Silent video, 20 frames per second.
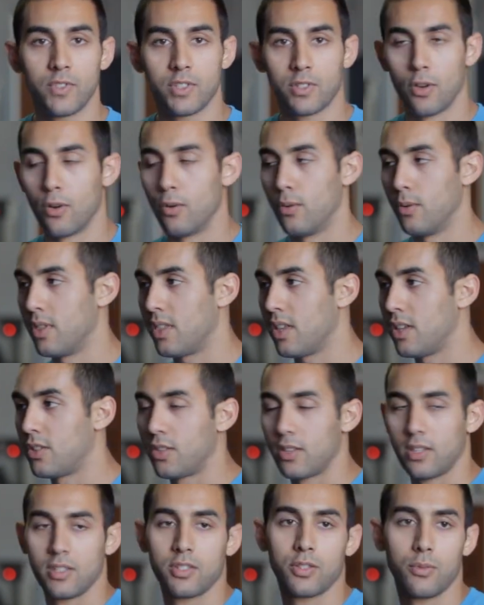So with
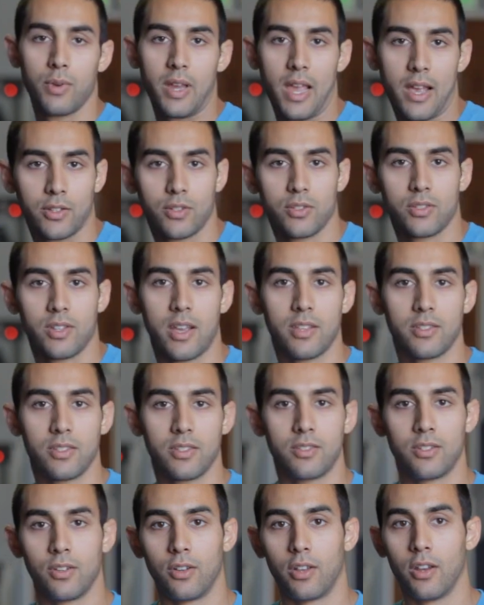each of these three
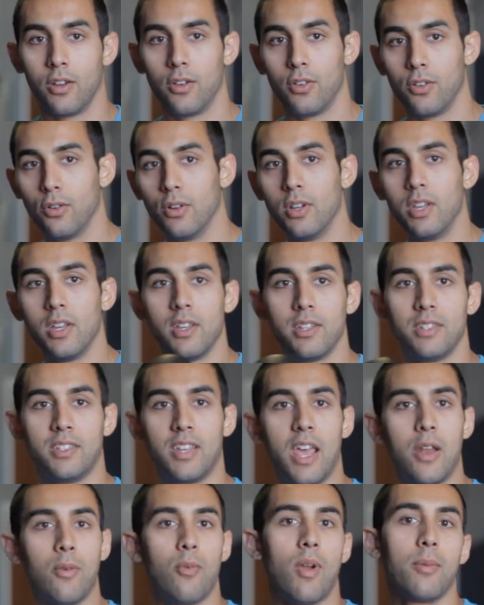exercises, you're going to do
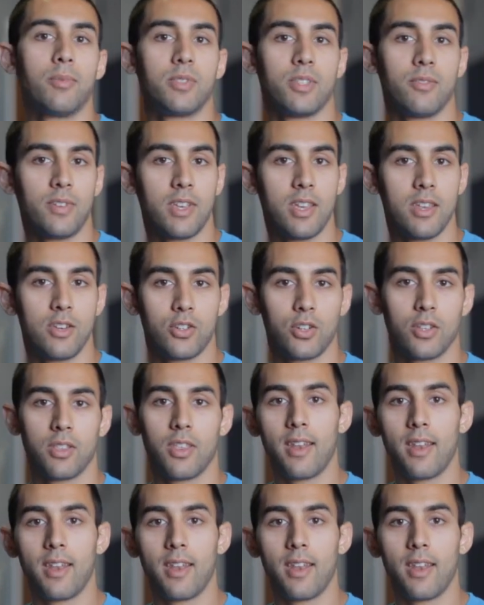10 reps of each,